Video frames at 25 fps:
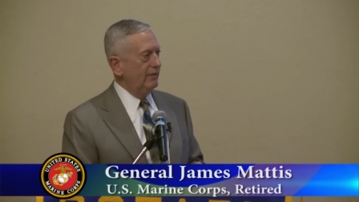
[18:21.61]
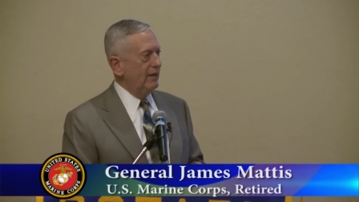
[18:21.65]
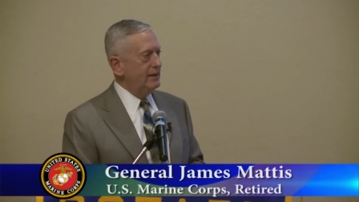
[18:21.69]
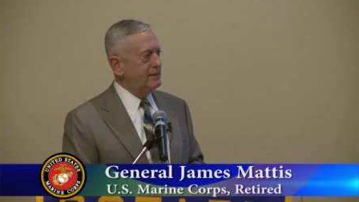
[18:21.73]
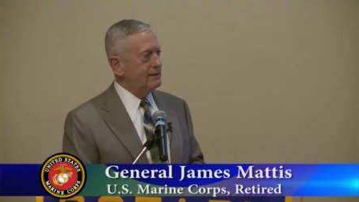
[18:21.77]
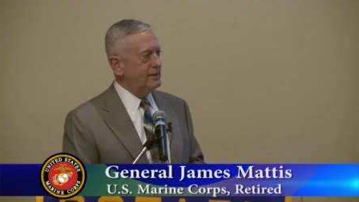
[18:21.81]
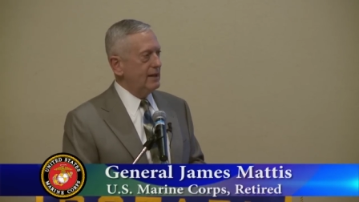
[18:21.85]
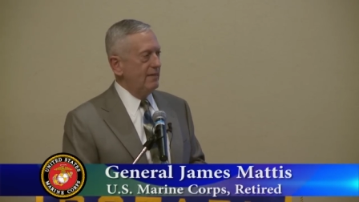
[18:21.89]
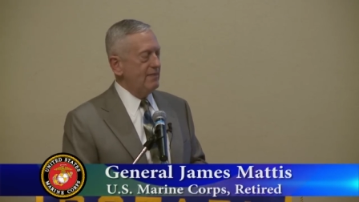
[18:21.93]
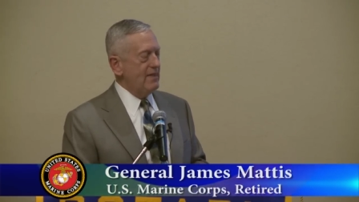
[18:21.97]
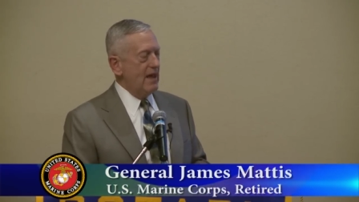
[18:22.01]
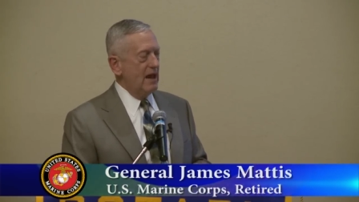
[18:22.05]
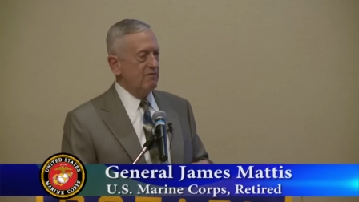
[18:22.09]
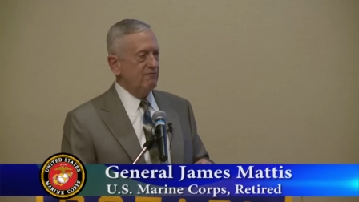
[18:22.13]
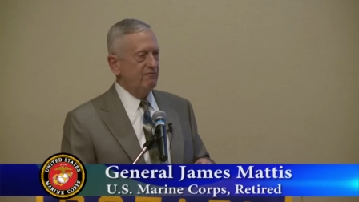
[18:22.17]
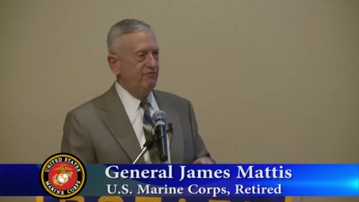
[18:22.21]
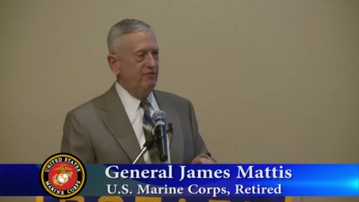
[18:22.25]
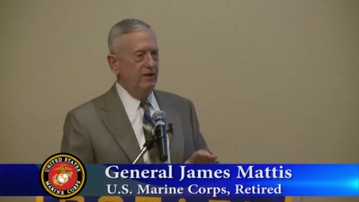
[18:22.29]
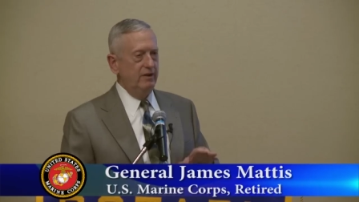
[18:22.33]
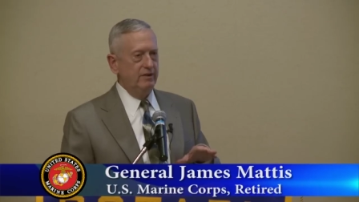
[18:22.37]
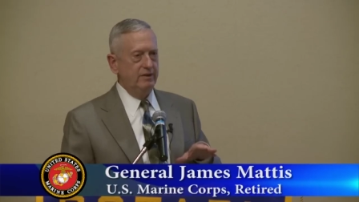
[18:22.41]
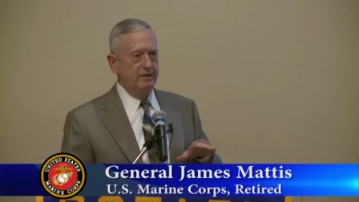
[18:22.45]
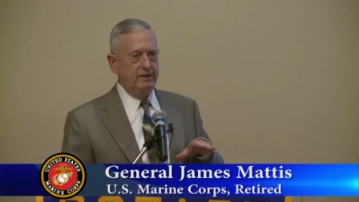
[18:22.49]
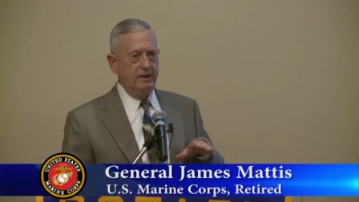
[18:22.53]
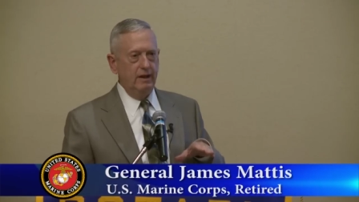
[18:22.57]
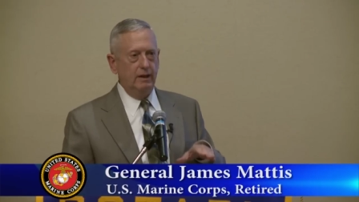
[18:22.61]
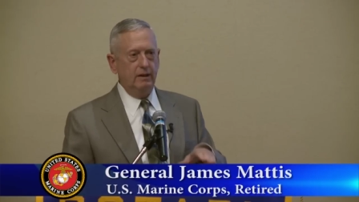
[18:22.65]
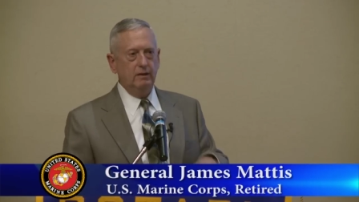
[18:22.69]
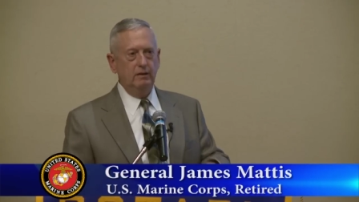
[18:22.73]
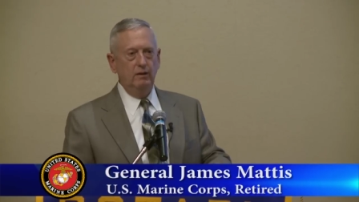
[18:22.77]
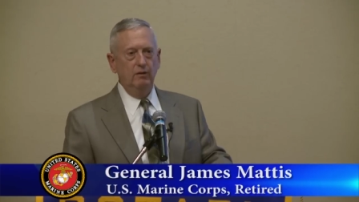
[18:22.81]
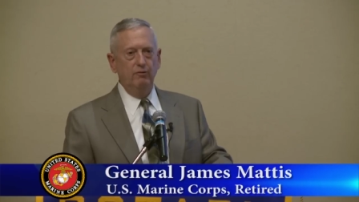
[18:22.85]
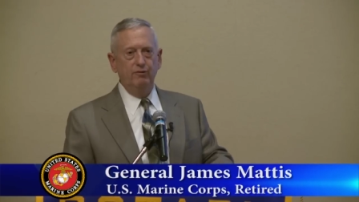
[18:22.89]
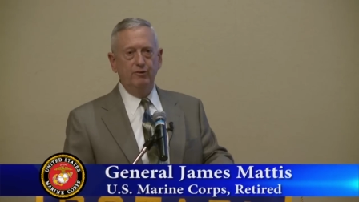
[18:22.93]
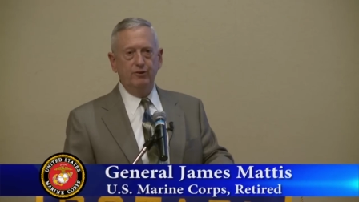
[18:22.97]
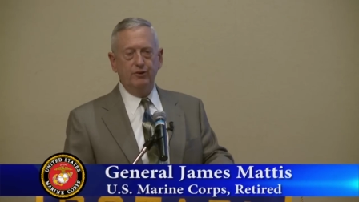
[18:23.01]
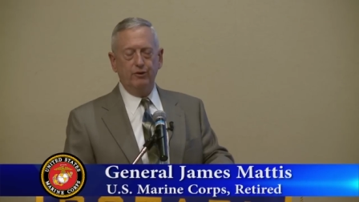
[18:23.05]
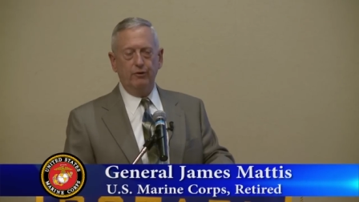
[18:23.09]
They said that
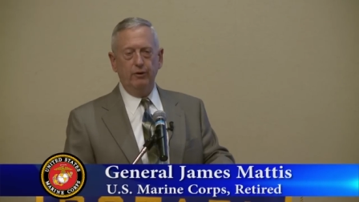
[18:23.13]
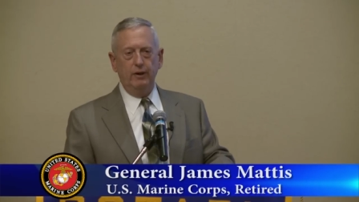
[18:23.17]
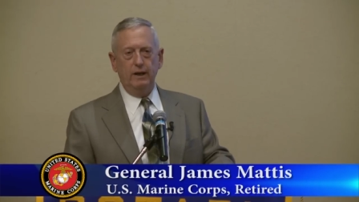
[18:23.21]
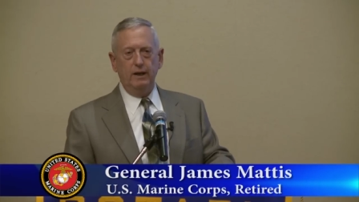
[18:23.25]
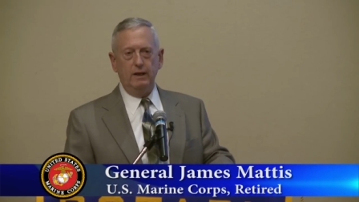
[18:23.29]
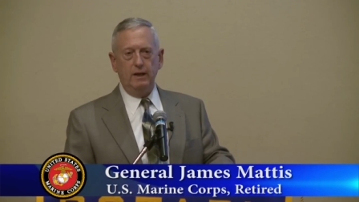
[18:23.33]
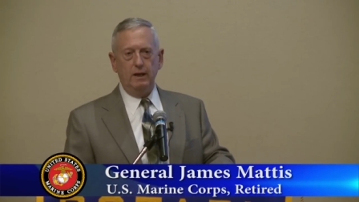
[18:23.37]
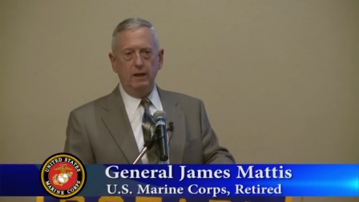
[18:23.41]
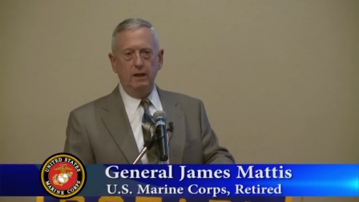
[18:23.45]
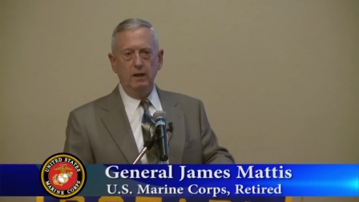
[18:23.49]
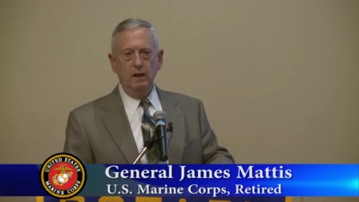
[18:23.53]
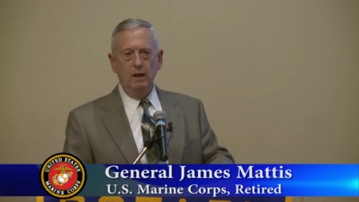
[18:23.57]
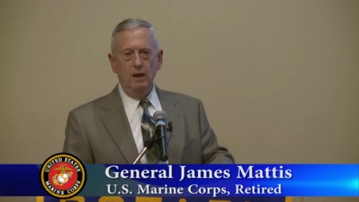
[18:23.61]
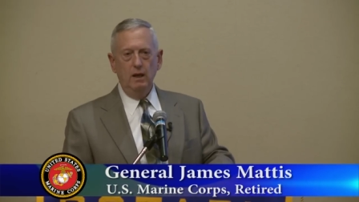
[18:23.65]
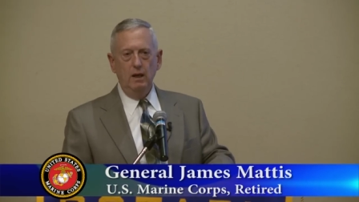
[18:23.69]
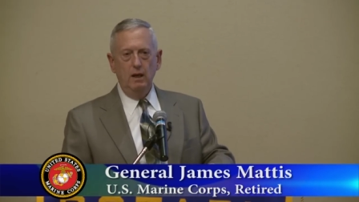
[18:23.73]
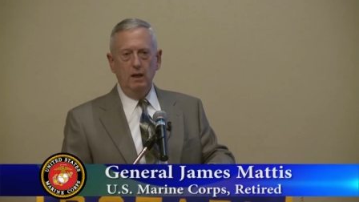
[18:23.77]
vindictive treaty